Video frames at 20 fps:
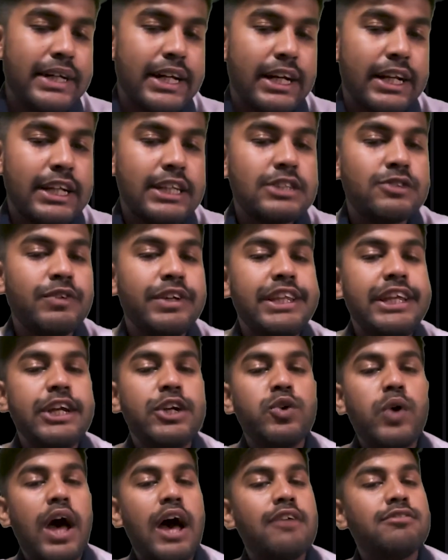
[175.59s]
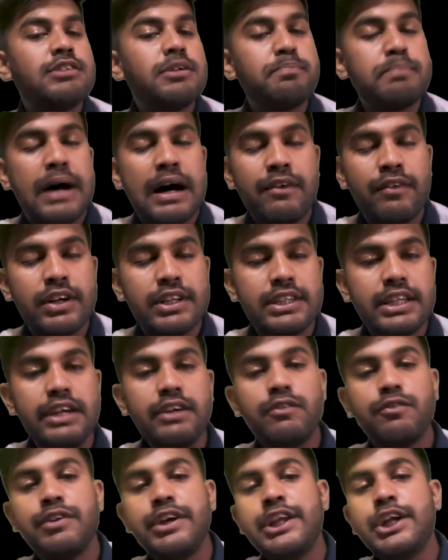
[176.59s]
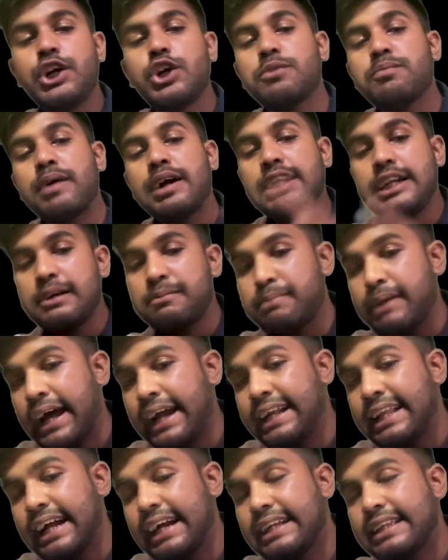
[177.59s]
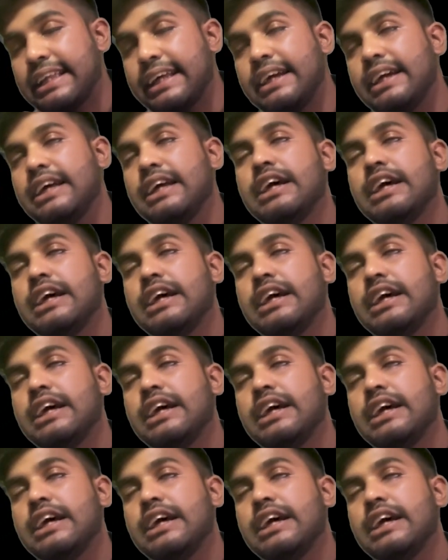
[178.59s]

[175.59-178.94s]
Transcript: done is we need to have the power thing, we need to multiply that thing.